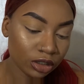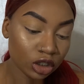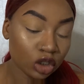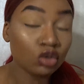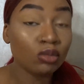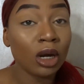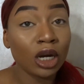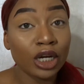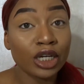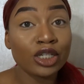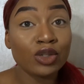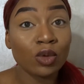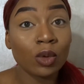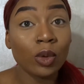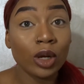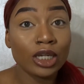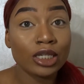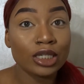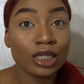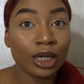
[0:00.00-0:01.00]
Two birds with
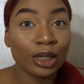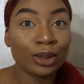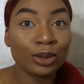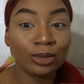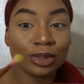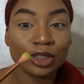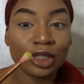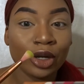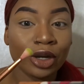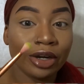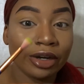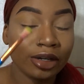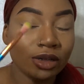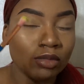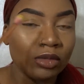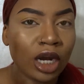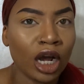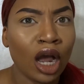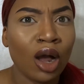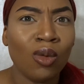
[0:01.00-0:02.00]
one stone. Sorry,
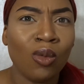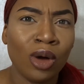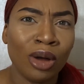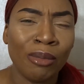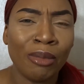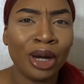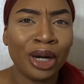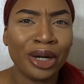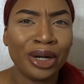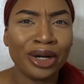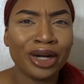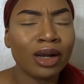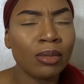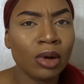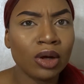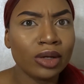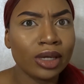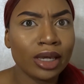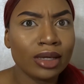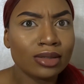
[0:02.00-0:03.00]
knock out one bird. Come
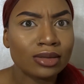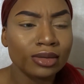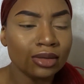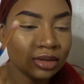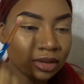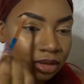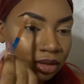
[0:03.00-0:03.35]
on, yeah.